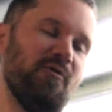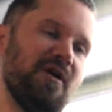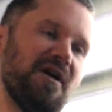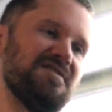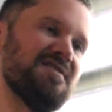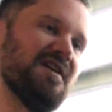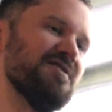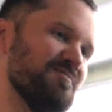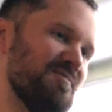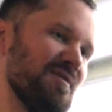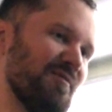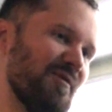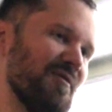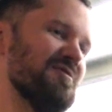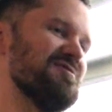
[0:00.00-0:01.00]
All I'd say to
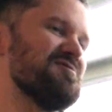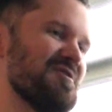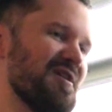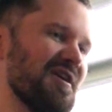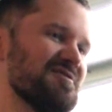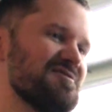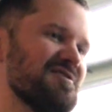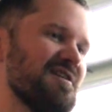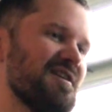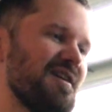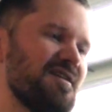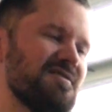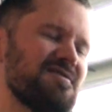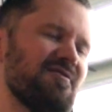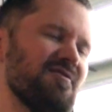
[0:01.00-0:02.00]
people on this thing is,
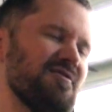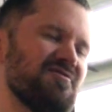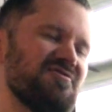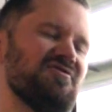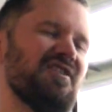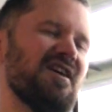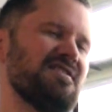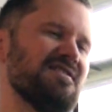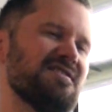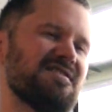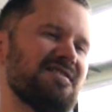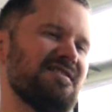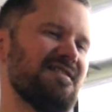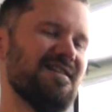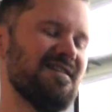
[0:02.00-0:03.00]
don't use Gedit,
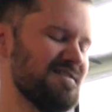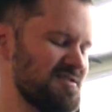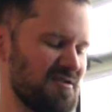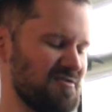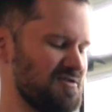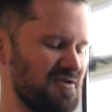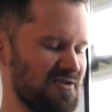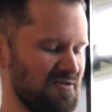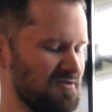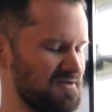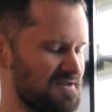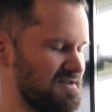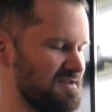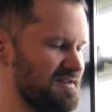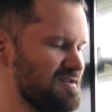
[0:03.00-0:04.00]
don't
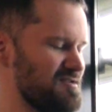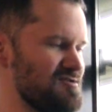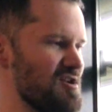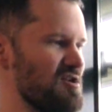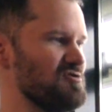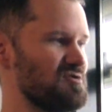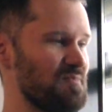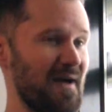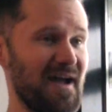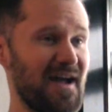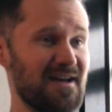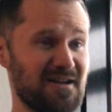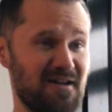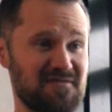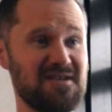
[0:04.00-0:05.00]
use
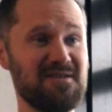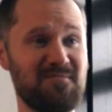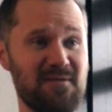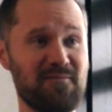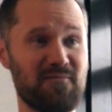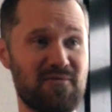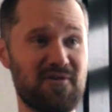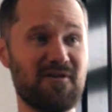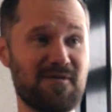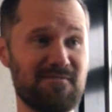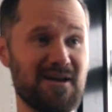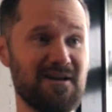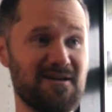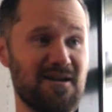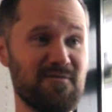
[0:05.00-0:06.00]
Notepad. I've seen people
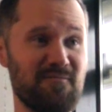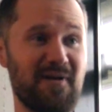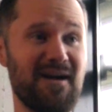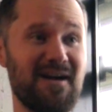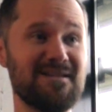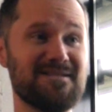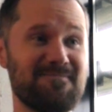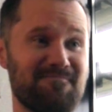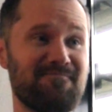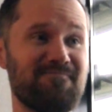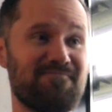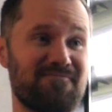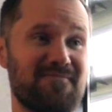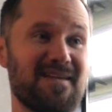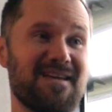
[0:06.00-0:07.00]
programming in Notepad,
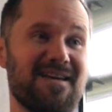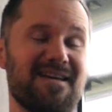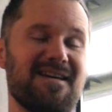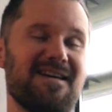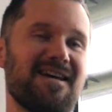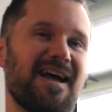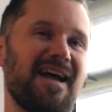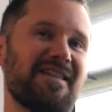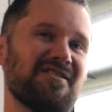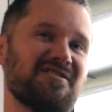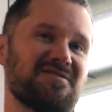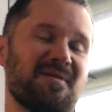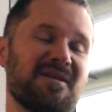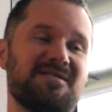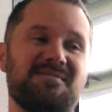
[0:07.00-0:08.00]
and that
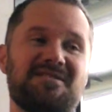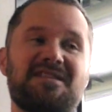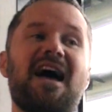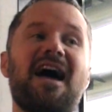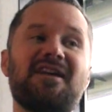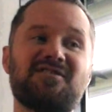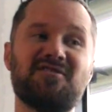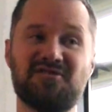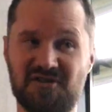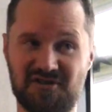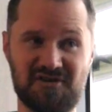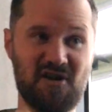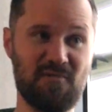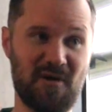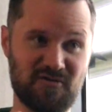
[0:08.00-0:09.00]
just makes me sad, because
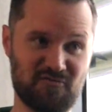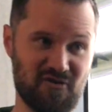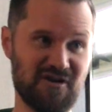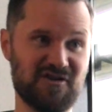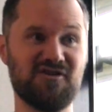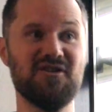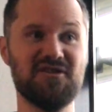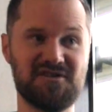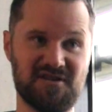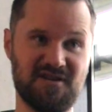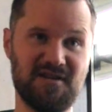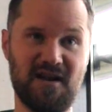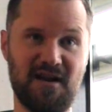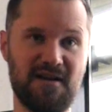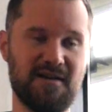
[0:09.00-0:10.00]
there's so much richness
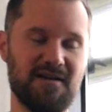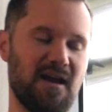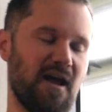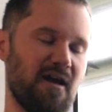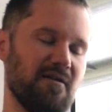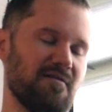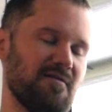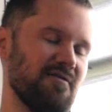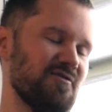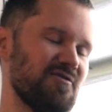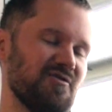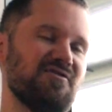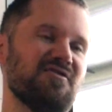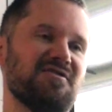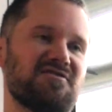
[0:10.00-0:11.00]
and you know,
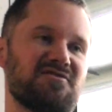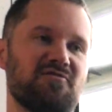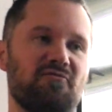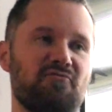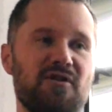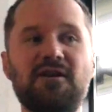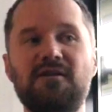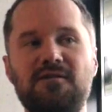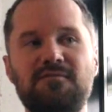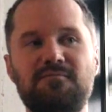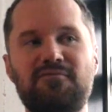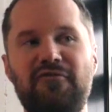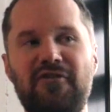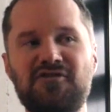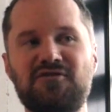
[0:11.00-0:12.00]
goodness to a real
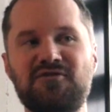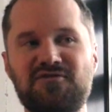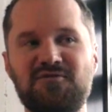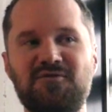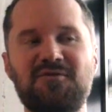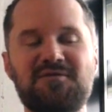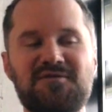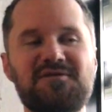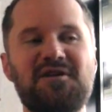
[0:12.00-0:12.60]
professional tool.